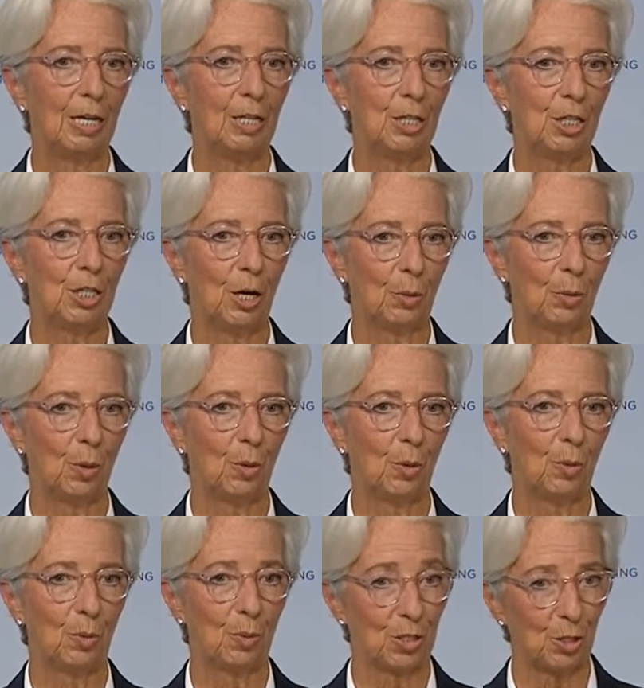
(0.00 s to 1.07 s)

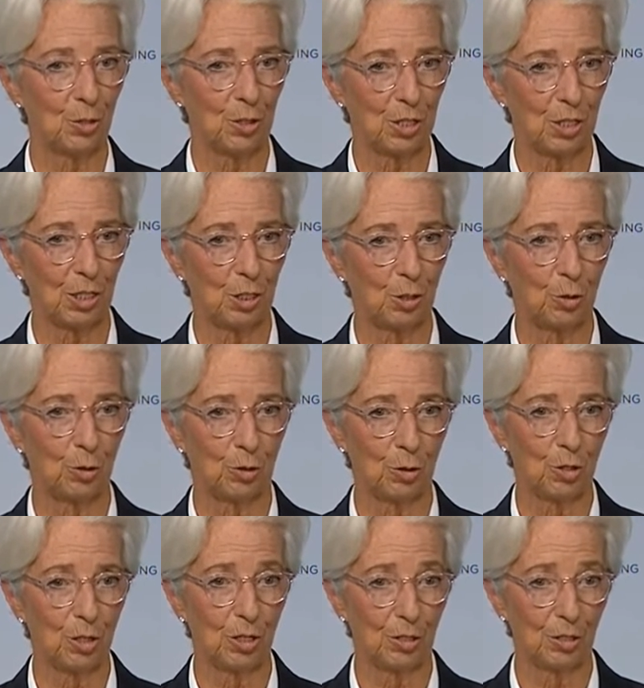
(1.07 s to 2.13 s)
LTRO was interesting to
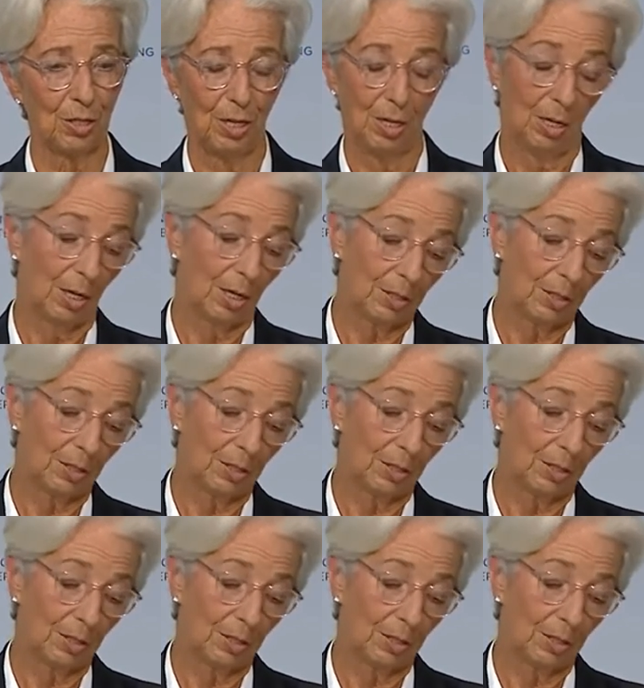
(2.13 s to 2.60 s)
consider.